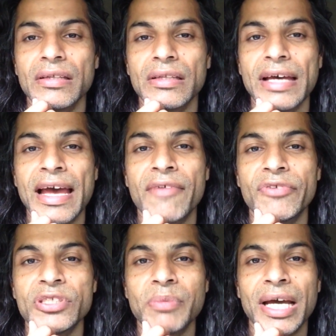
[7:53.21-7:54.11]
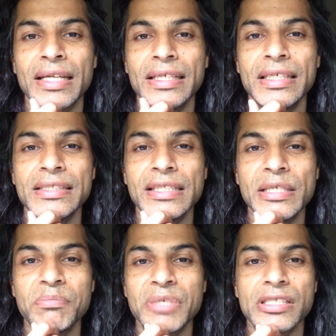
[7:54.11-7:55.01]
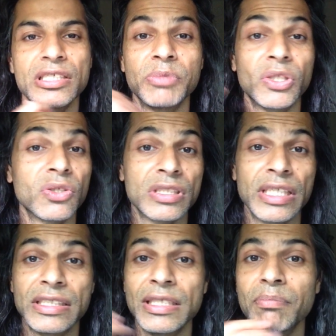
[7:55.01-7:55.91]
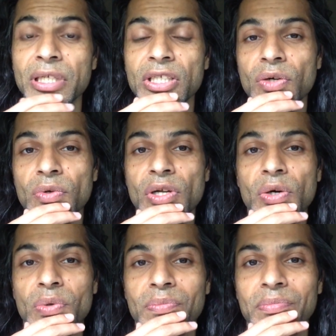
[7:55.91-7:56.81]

the average man easily misses because they simply don't know.